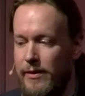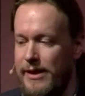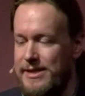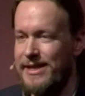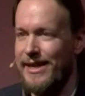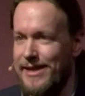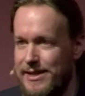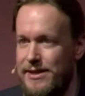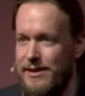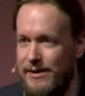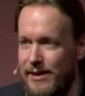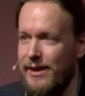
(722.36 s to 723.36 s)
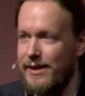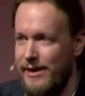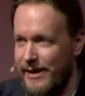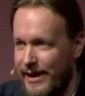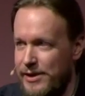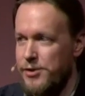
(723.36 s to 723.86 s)
these things. Like,
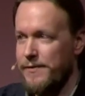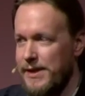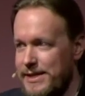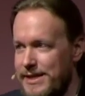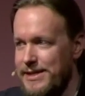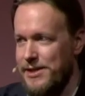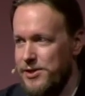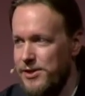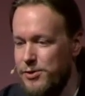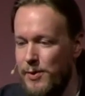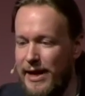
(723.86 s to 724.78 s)
each of these decisions